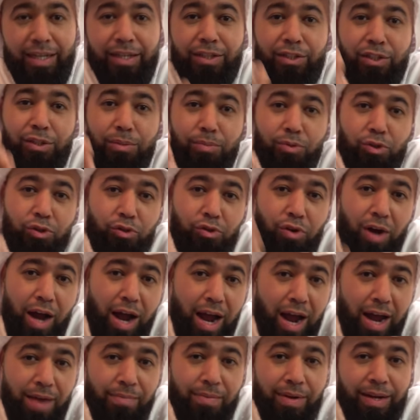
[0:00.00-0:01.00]

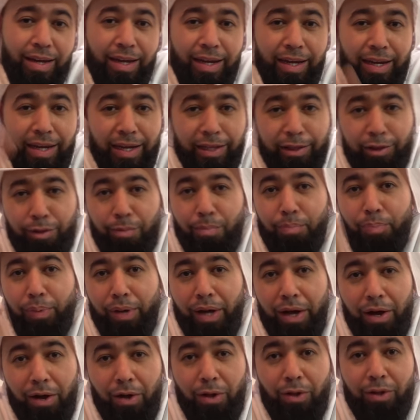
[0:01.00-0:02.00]
Subscribe, hit the
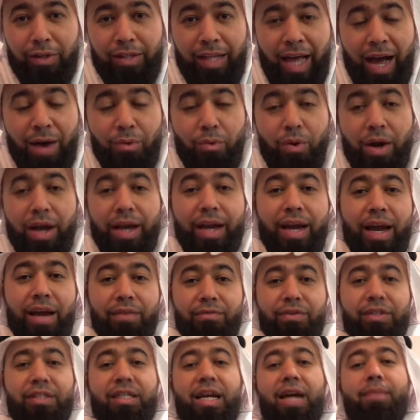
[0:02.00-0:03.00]
bell. That way,
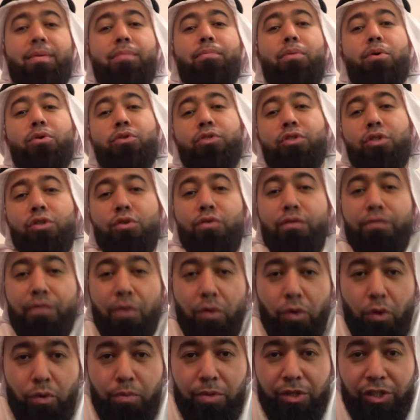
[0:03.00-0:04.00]
every time I post a new
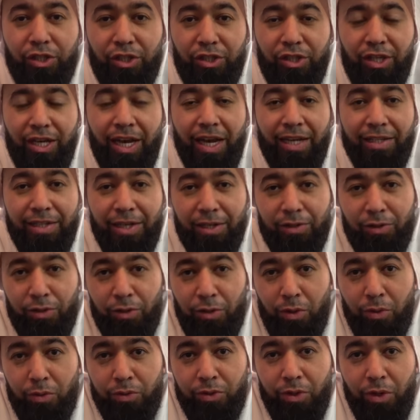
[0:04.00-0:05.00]
photo mission, you guys get
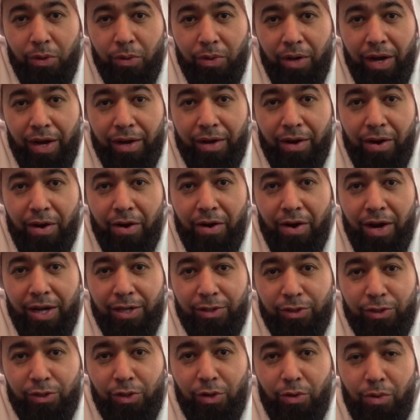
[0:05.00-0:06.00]
to know what's going on. All
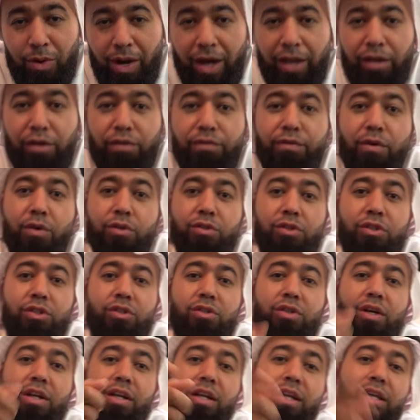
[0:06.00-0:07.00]
right, so I look forward to
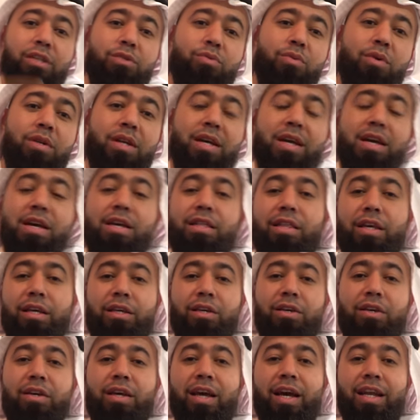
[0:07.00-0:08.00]
seeing you on the next one.
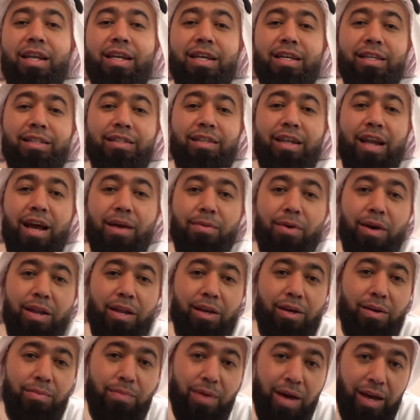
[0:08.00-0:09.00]
Thank you again. Assalamu
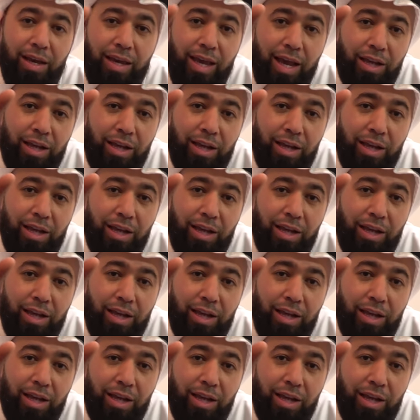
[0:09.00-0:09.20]
alaikum.